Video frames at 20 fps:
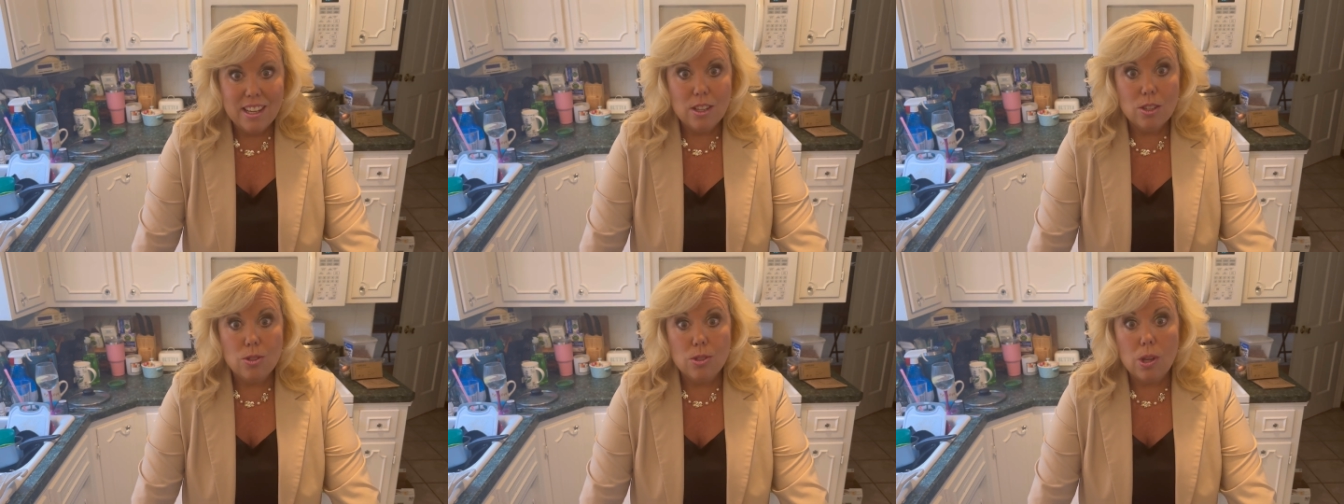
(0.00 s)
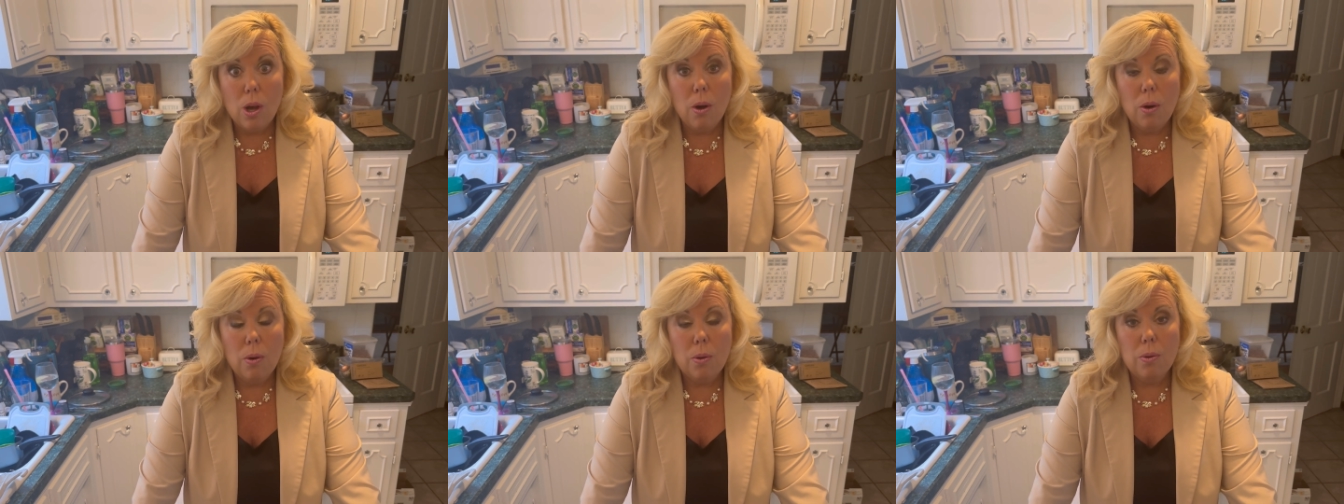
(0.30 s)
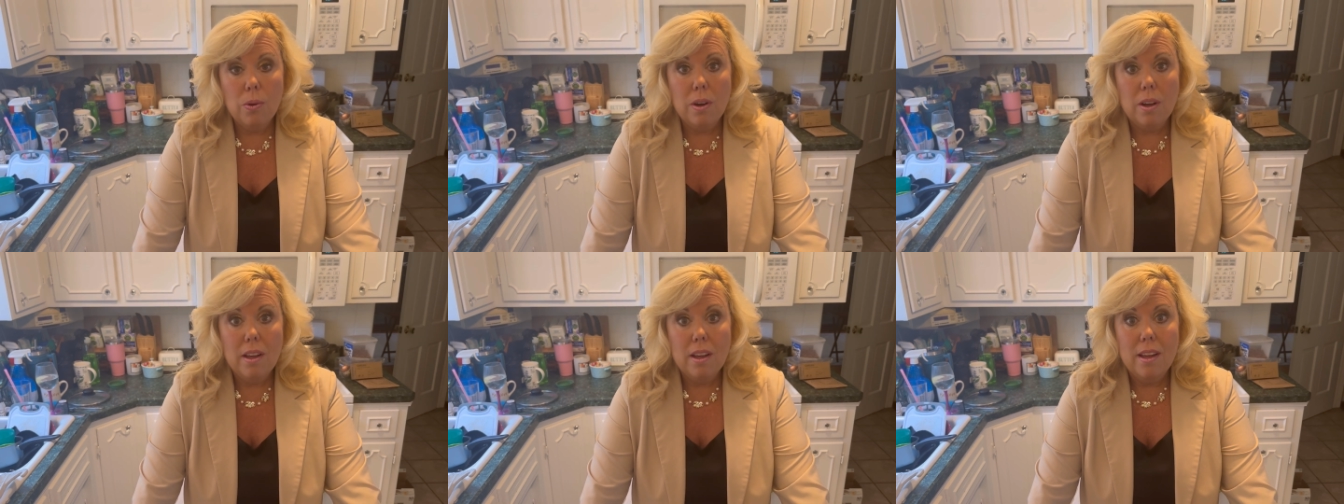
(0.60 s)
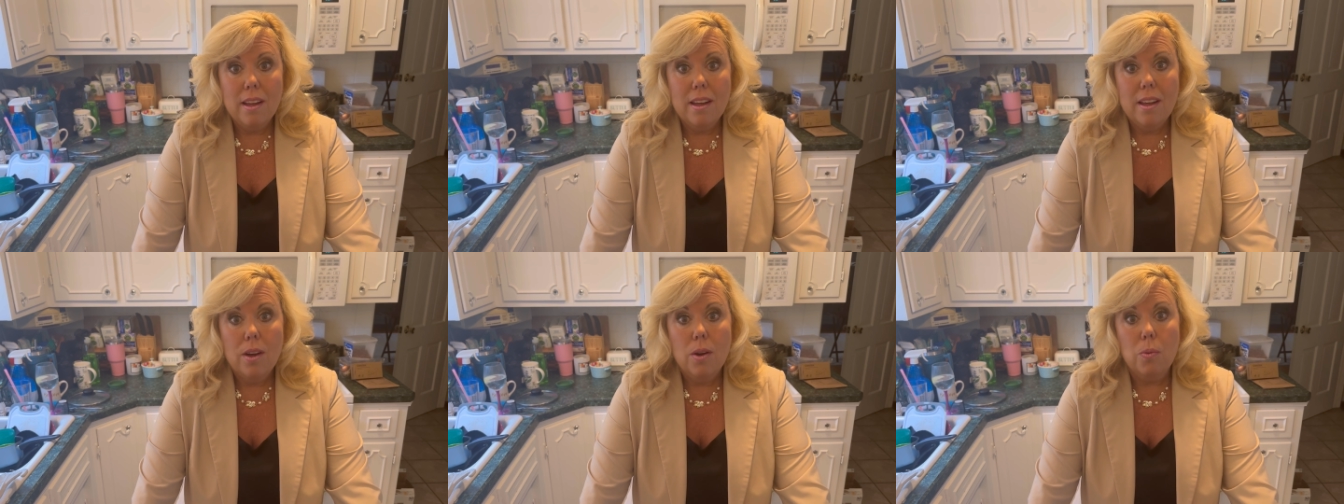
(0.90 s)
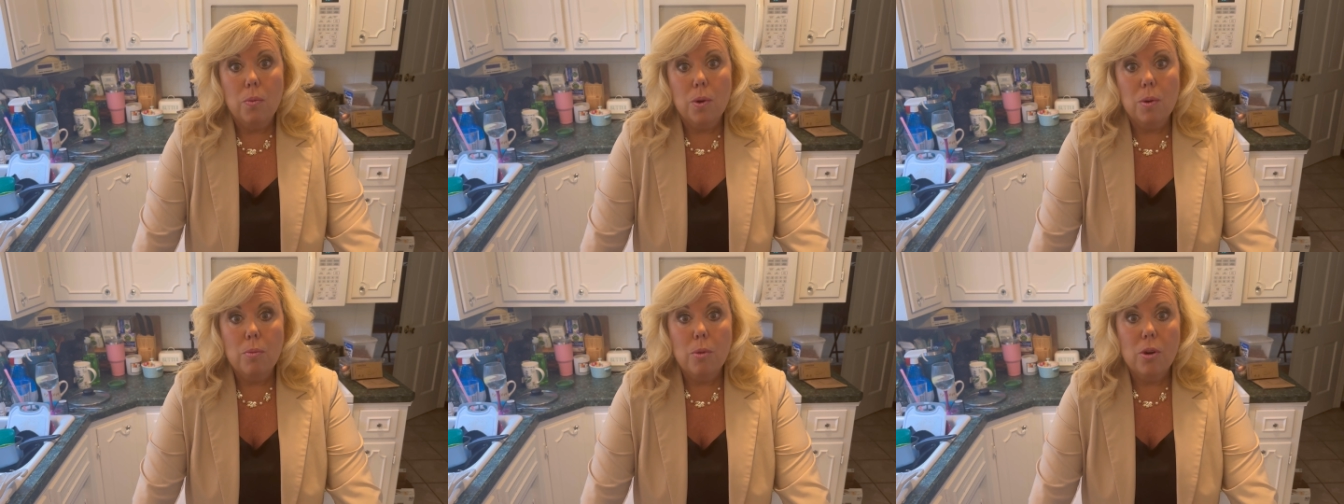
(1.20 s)
So
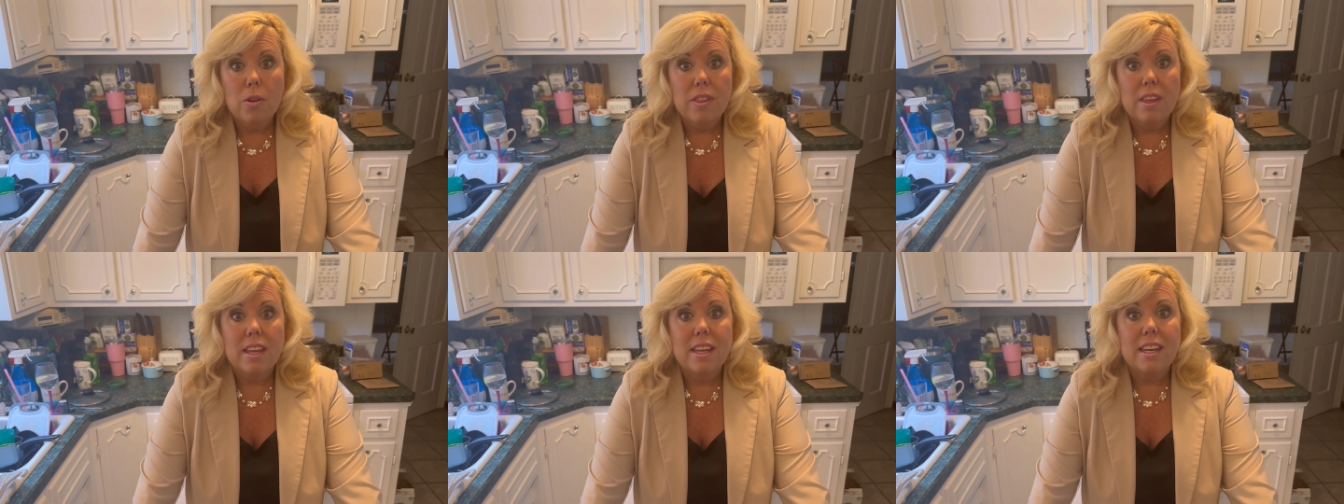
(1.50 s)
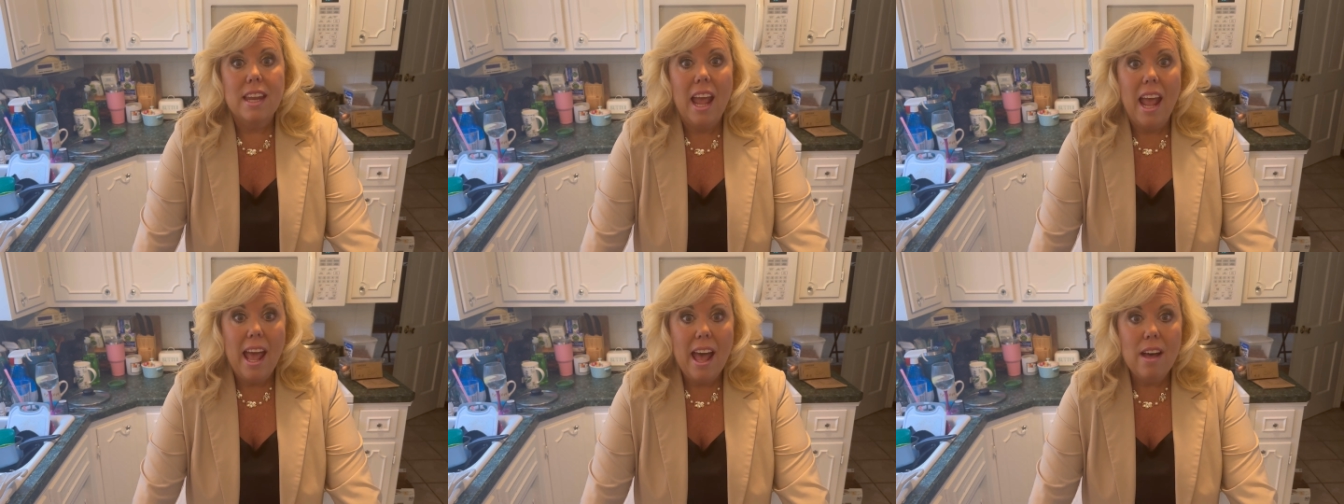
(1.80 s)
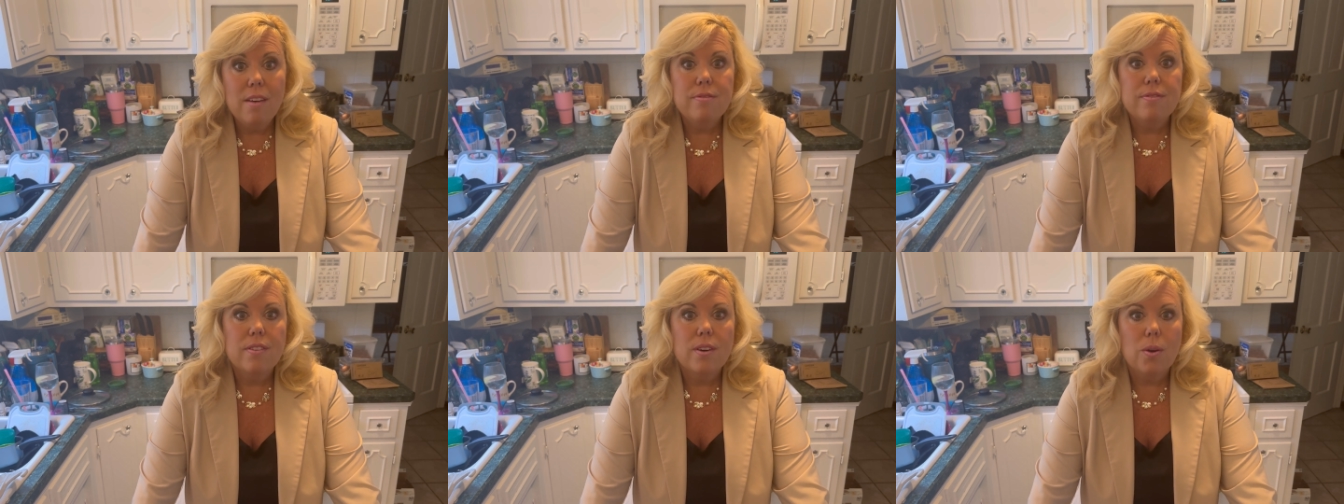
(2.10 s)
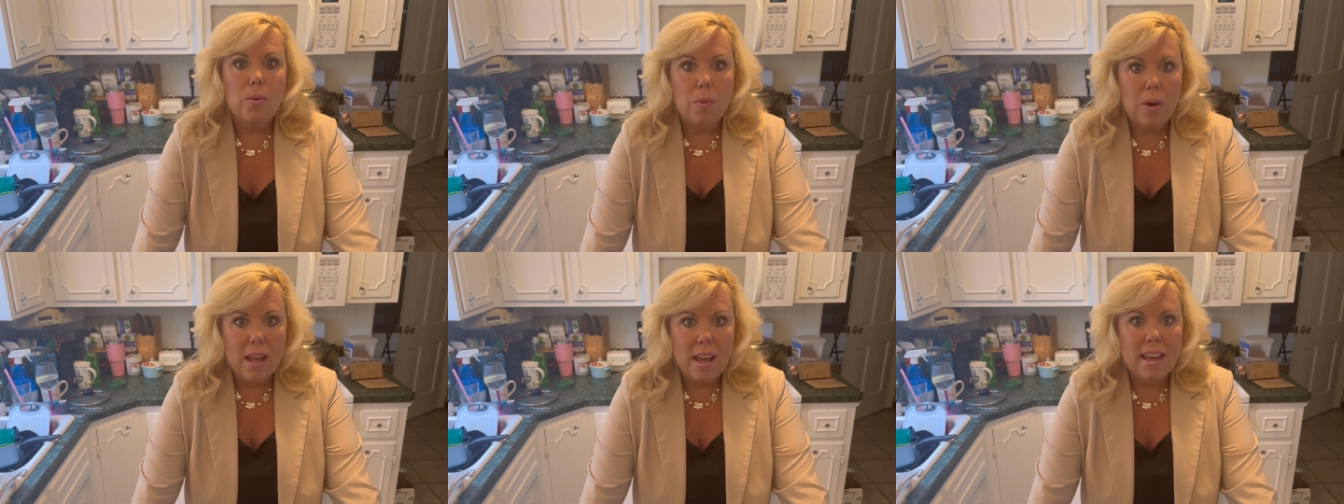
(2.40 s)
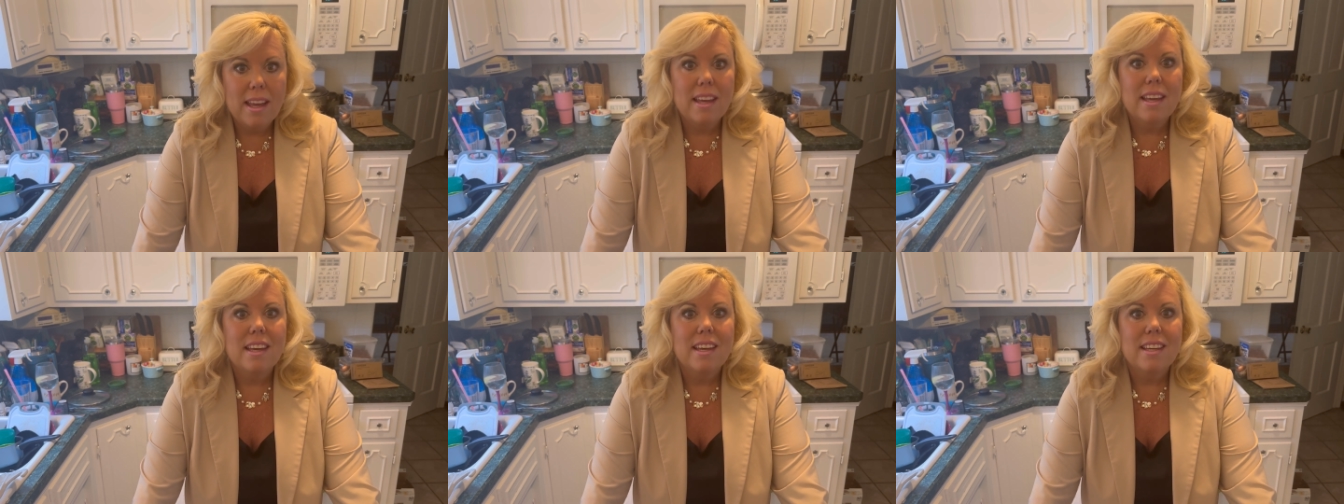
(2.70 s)
we're more than
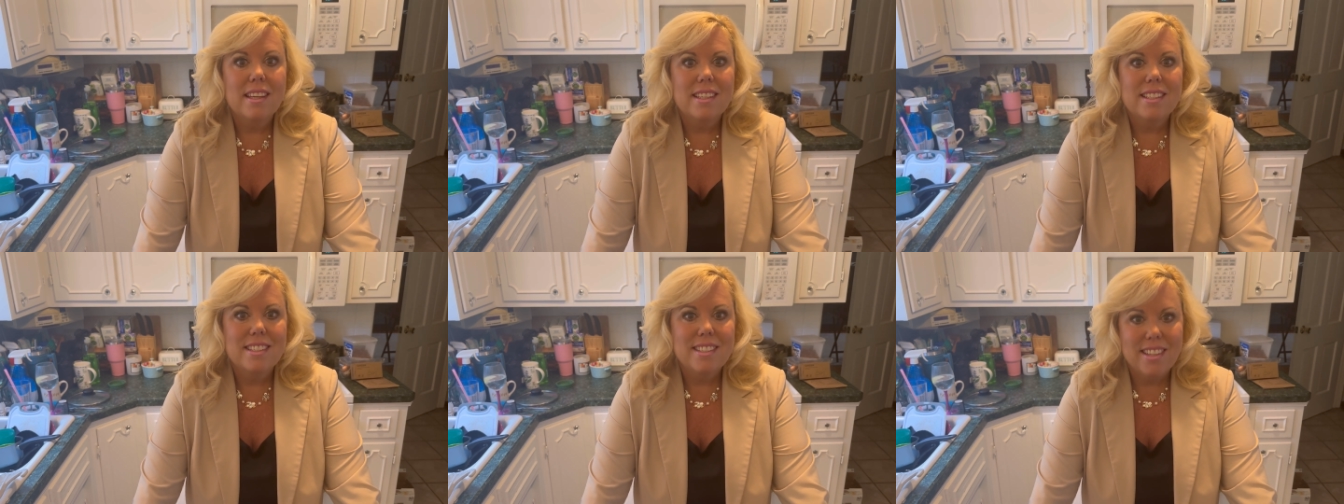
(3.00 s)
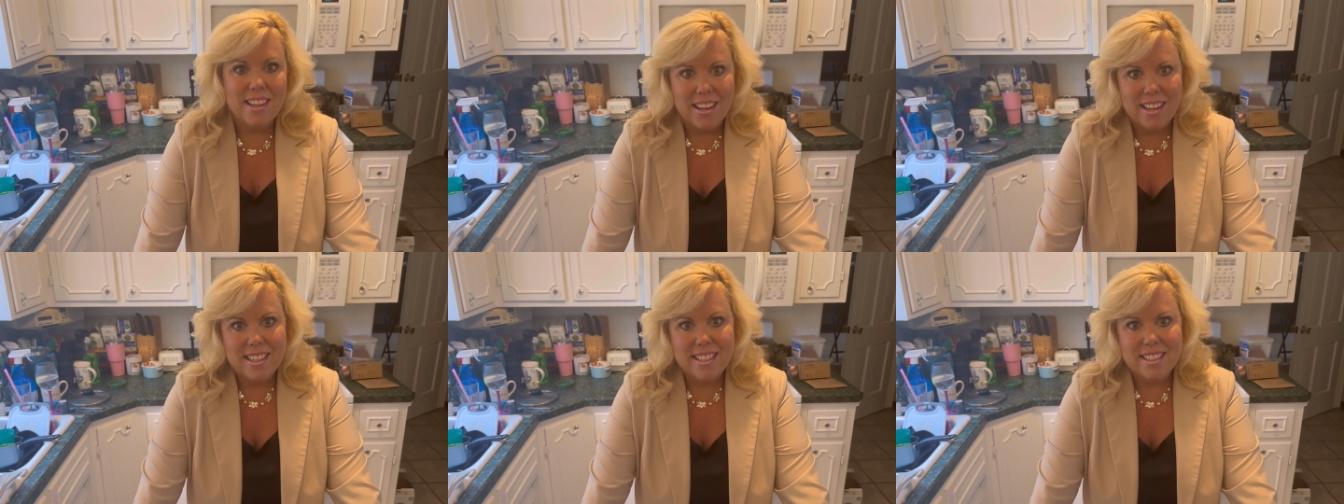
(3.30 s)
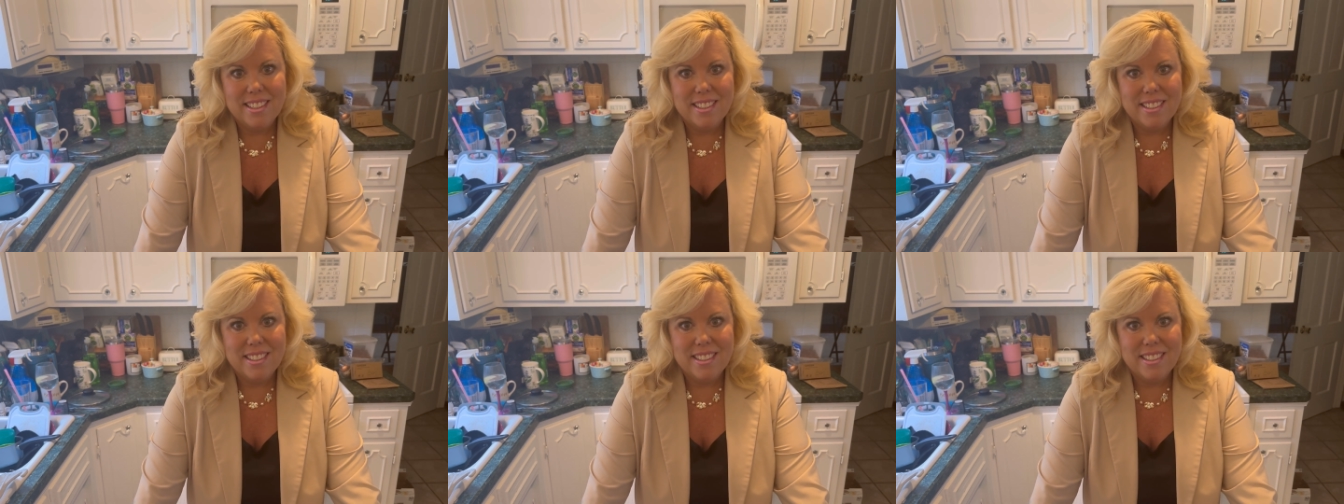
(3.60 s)
halfway done,